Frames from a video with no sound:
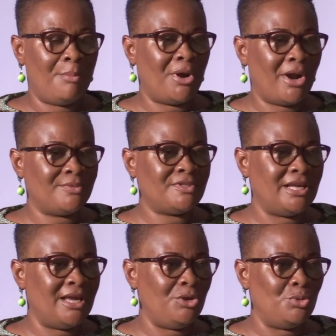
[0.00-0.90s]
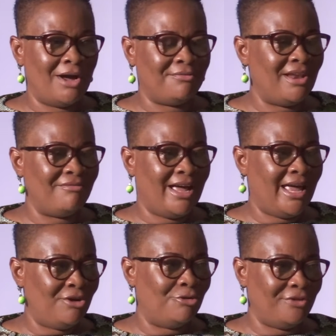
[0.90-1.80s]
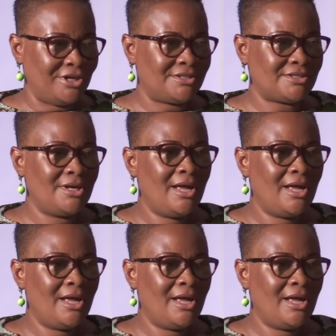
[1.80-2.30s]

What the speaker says: perhaps say you have never heard of it.